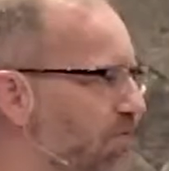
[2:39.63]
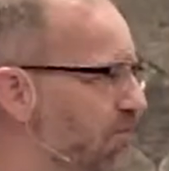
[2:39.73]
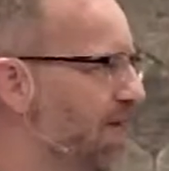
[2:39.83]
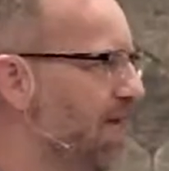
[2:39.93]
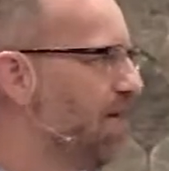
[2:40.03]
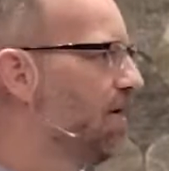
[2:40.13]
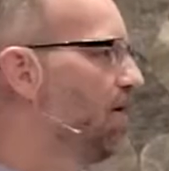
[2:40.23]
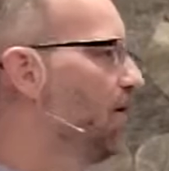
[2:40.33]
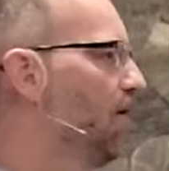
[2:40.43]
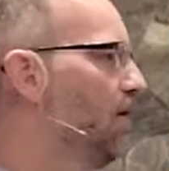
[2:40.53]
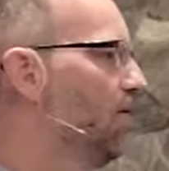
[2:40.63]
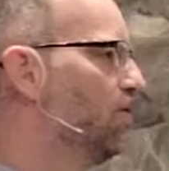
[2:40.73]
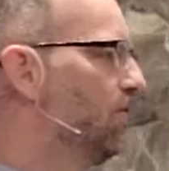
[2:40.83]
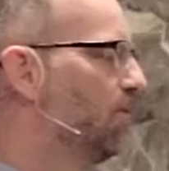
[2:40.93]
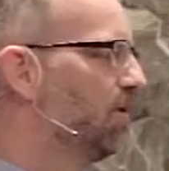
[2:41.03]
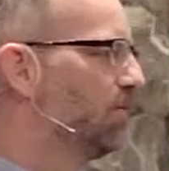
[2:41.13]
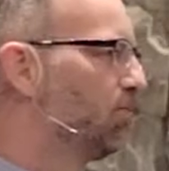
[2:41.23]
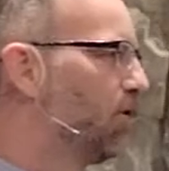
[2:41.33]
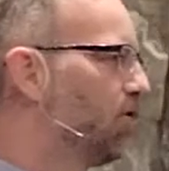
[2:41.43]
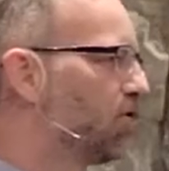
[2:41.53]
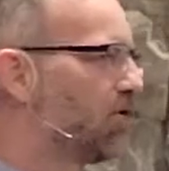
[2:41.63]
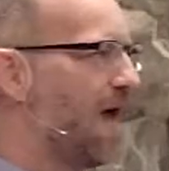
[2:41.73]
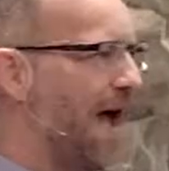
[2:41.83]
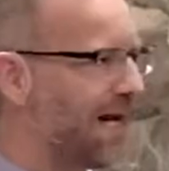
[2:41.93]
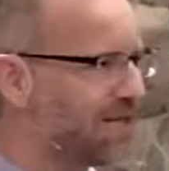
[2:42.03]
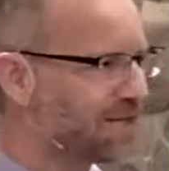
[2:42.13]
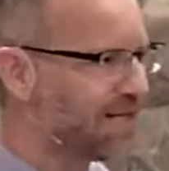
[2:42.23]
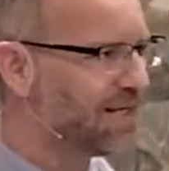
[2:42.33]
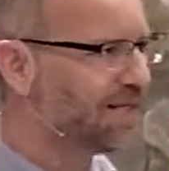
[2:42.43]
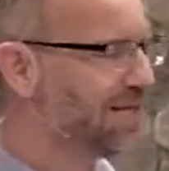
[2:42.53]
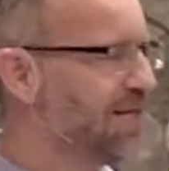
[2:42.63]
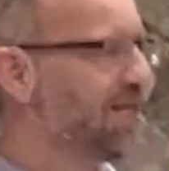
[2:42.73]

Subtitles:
fake, preacher accent.